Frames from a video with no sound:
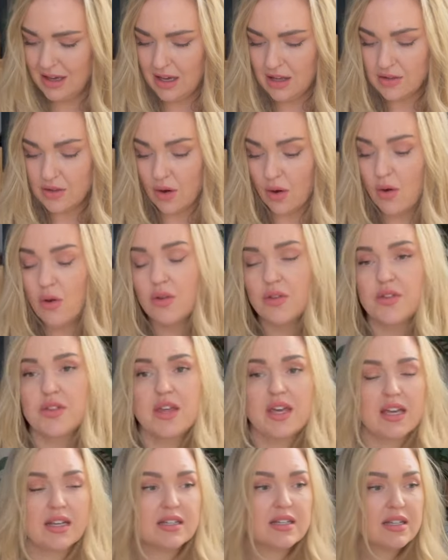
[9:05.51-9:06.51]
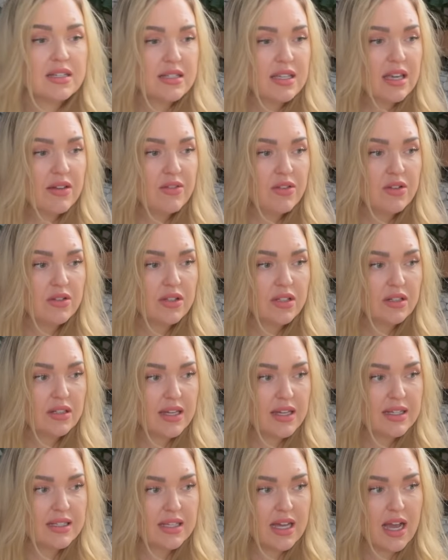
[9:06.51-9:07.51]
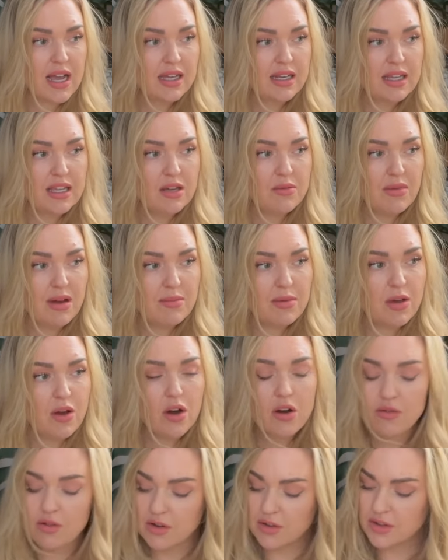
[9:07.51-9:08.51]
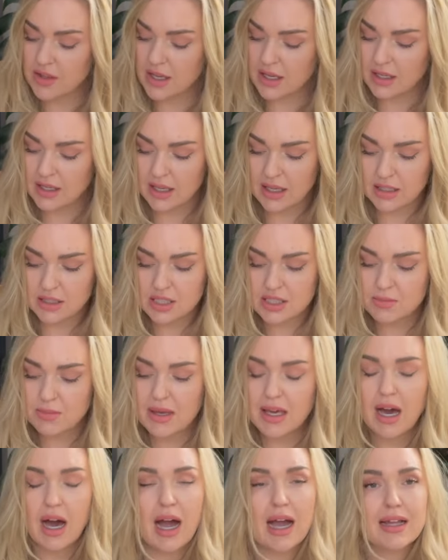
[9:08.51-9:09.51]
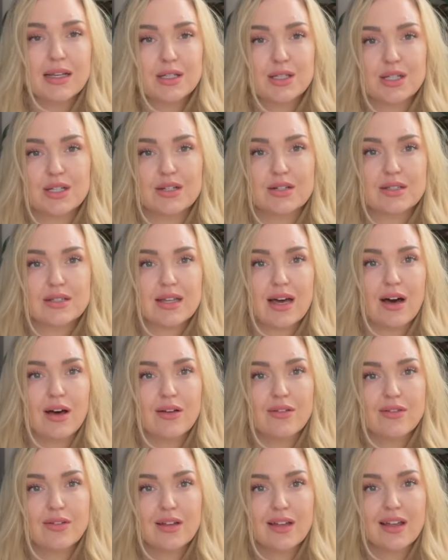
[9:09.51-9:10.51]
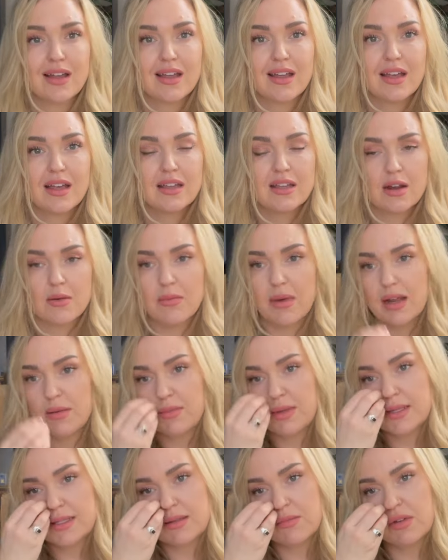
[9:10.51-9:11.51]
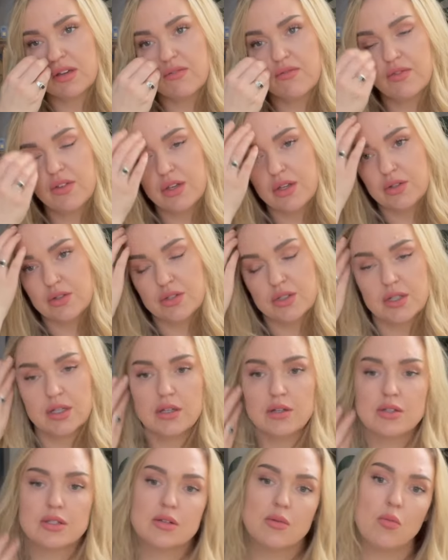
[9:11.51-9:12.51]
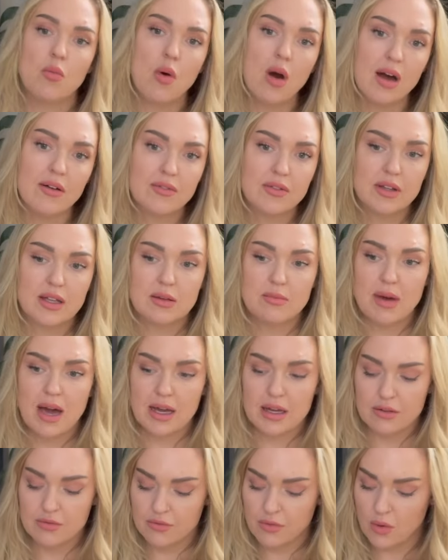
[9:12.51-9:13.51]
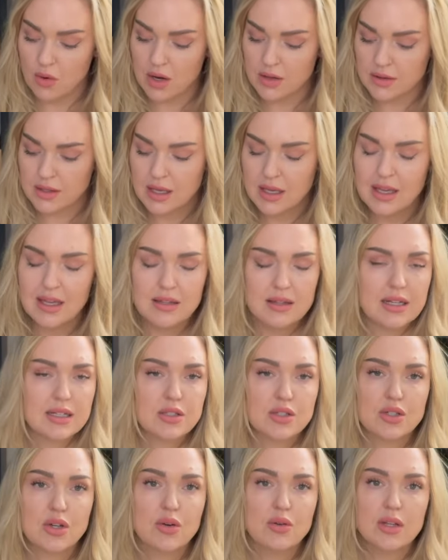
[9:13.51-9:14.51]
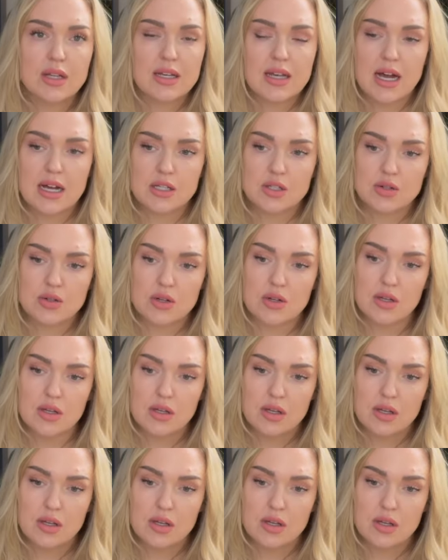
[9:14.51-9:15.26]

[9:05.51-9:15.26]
The whole thing does give you a little anxiety. You might be overthinking. Just be kind to yourself. There might be some confusion, some waffling back and forth. That's totally natural.